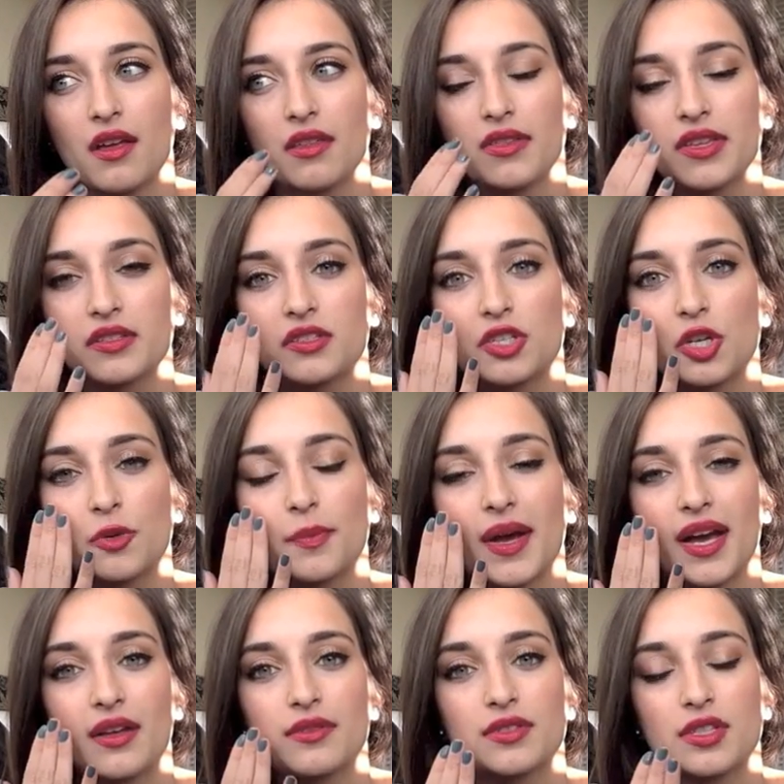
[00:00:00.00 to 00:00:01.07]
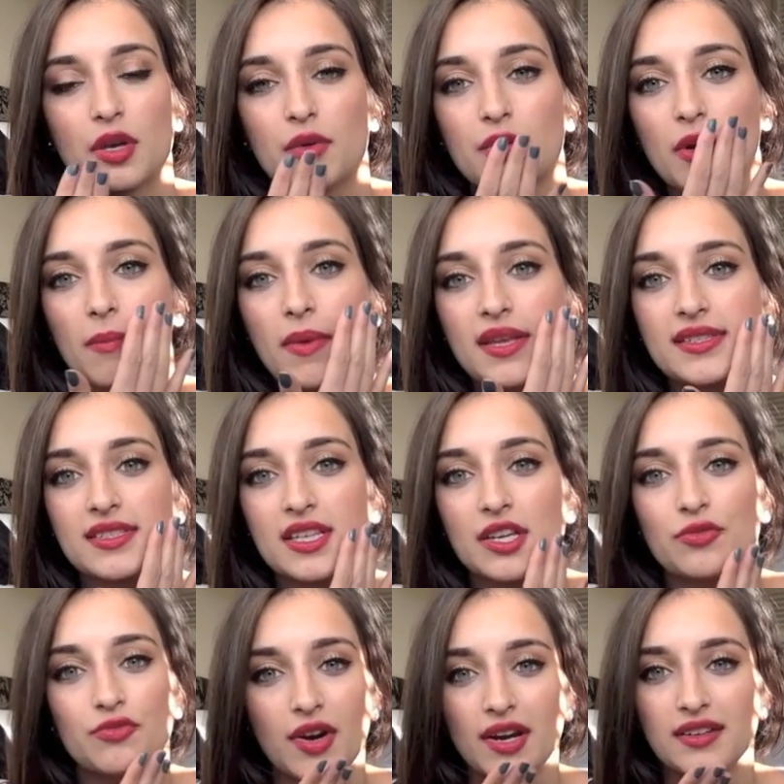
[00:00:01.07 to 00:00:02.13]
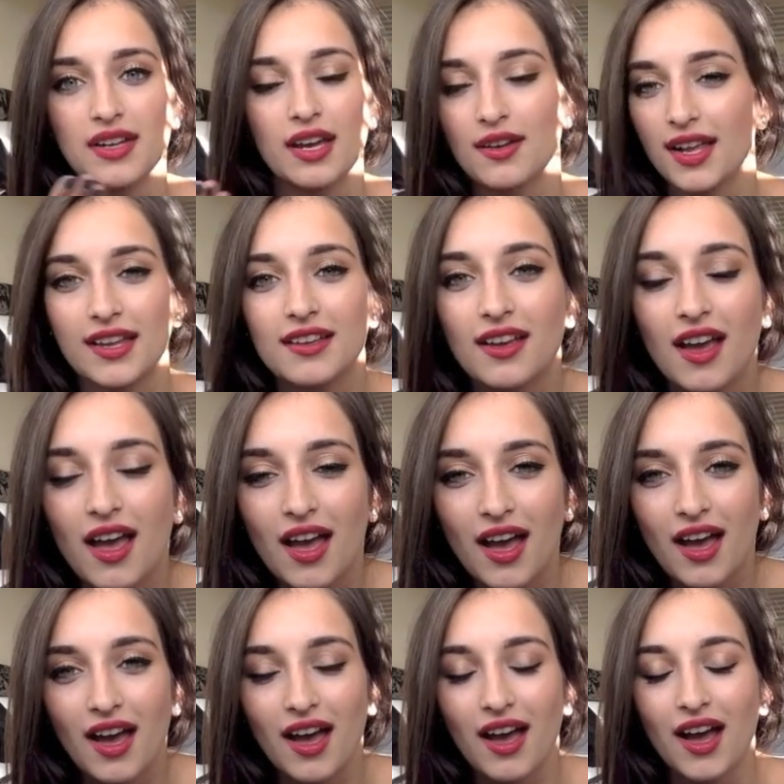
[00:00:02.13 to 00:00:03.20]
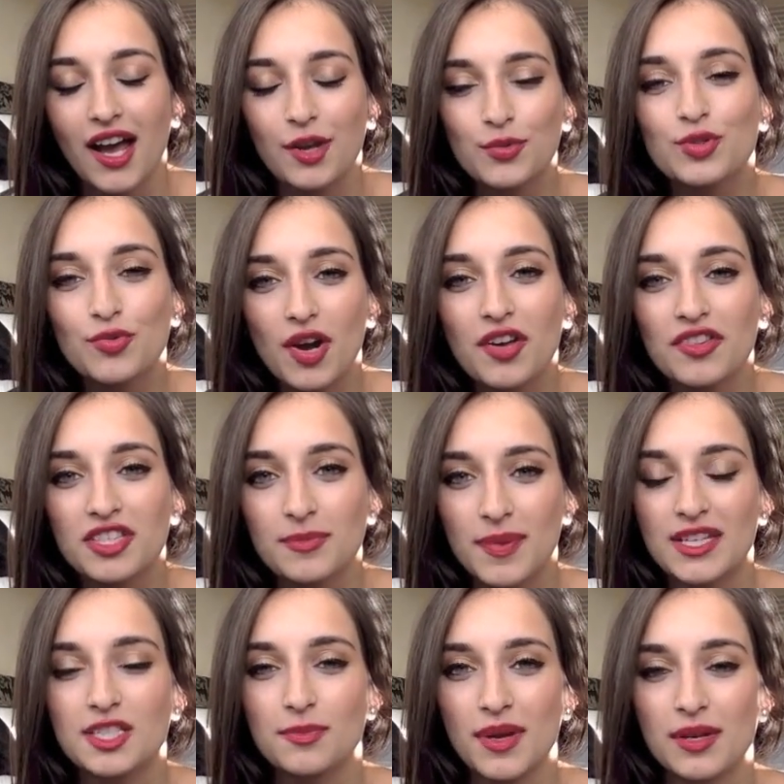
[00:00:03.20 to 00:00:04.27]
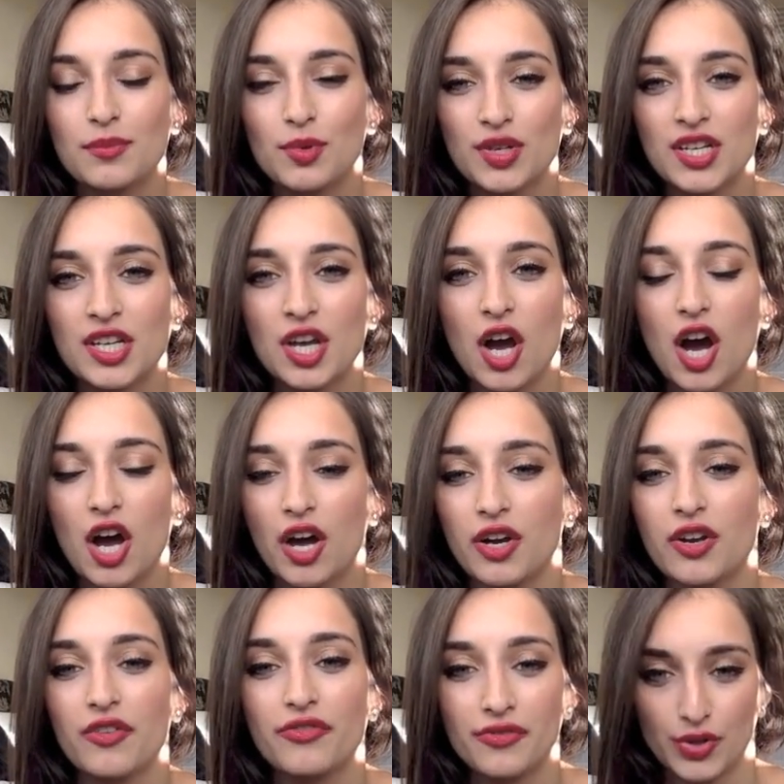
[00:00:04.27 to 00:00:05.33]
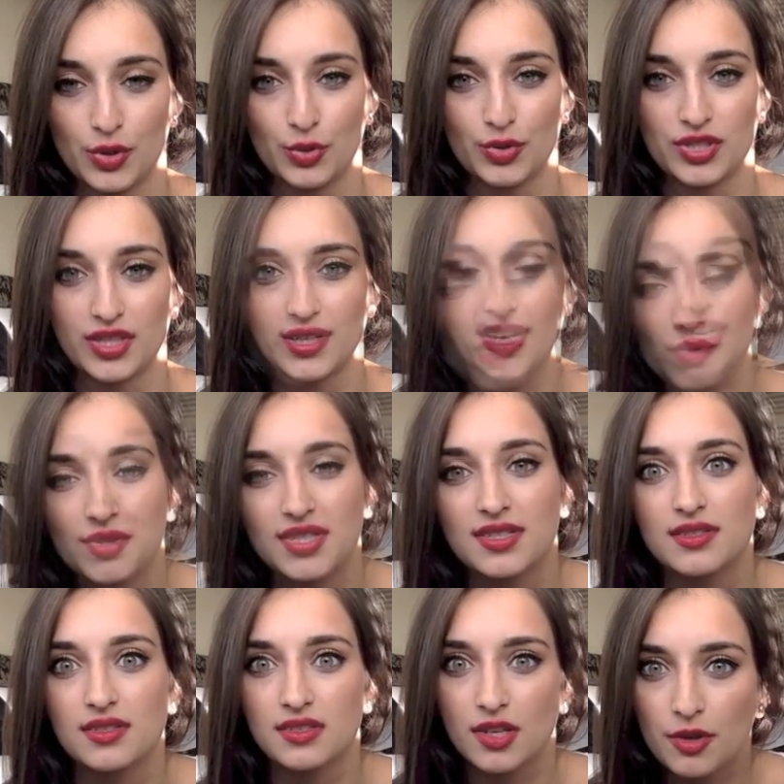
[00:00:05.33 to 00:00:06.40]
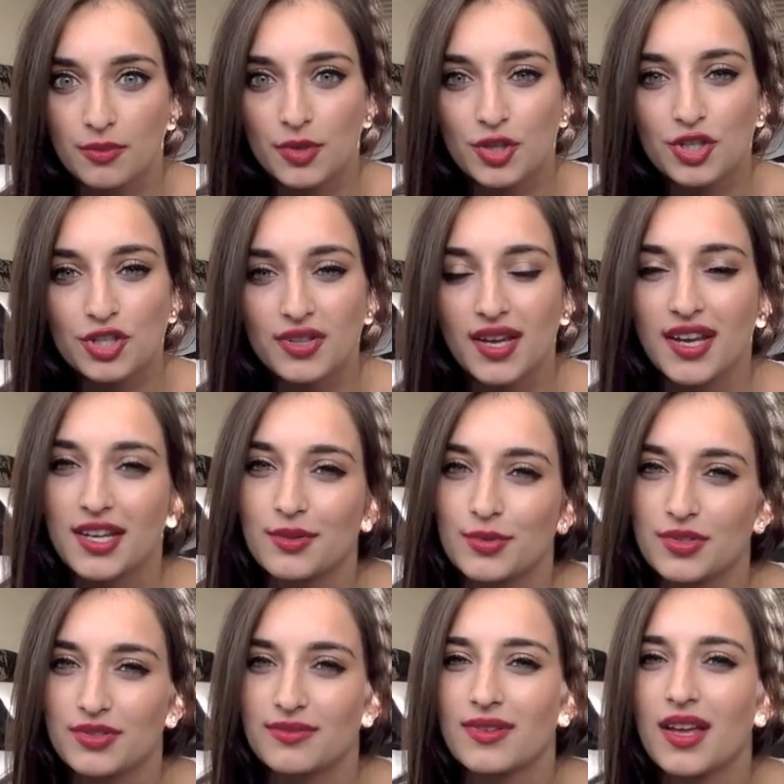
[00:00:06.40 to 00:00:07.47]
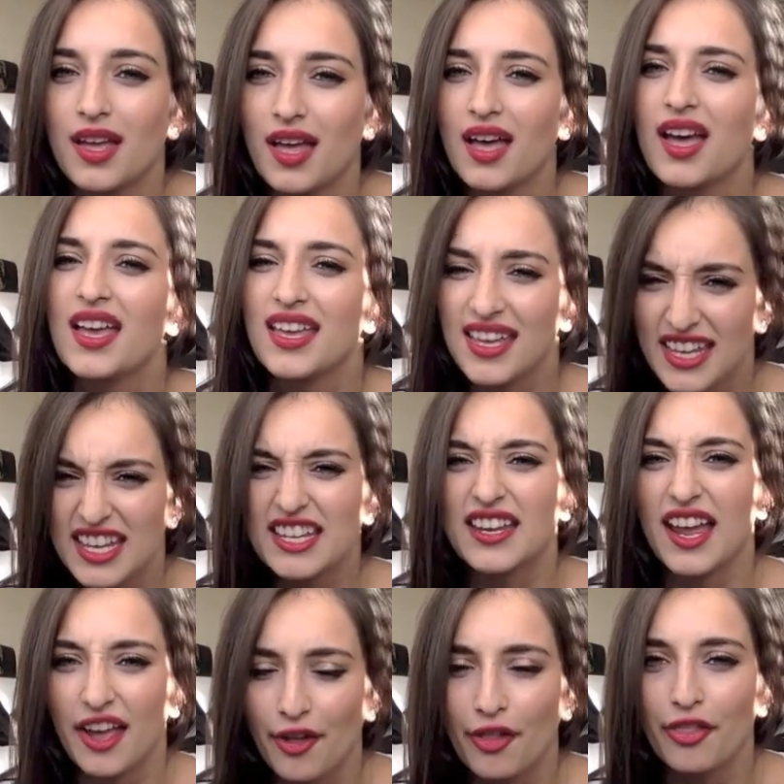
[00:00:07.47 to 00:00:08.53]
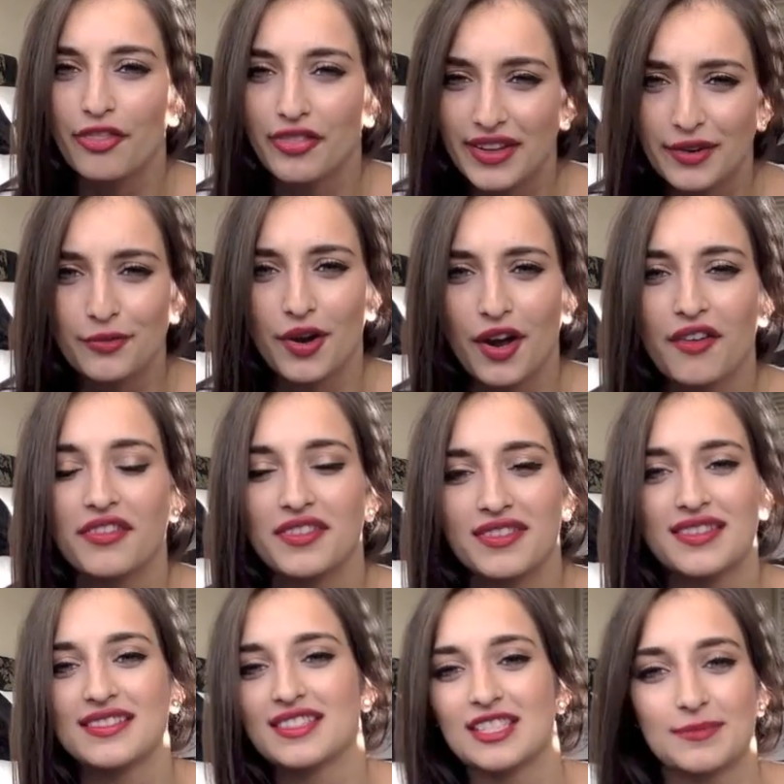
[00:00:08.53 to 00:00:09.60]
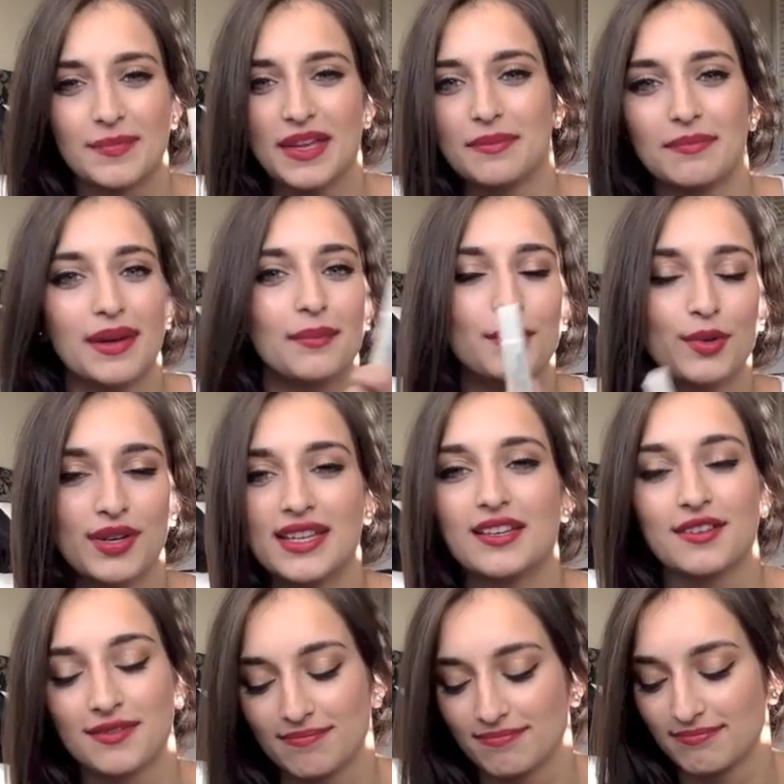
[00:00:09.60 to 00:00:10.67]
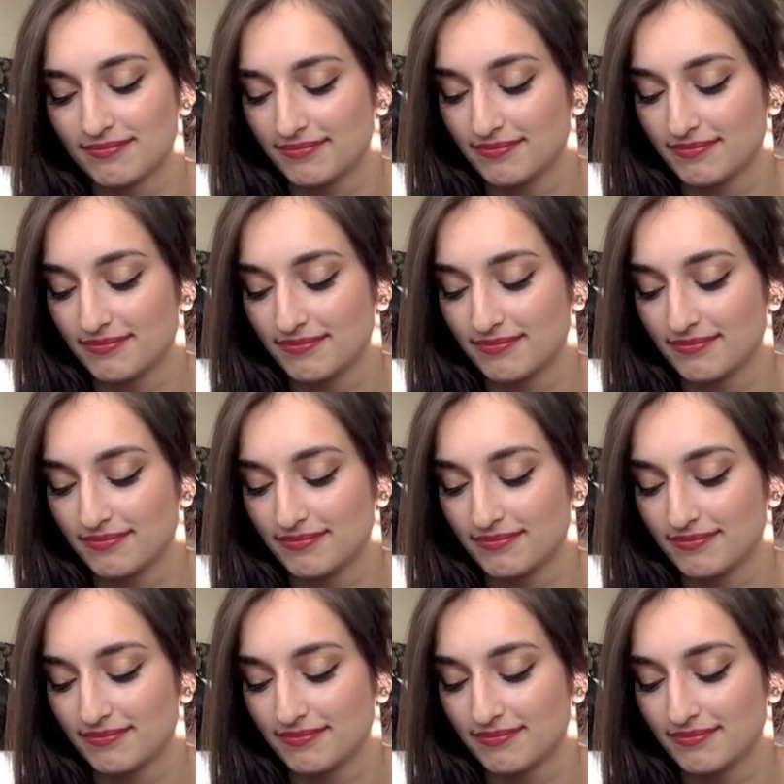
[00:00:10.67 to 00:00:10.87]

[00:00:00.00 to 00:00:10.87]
that's £2 going on my skin right now. Like, I would rather spend my money on food. Like, it's so much that I would eat healthy rather than spend my money on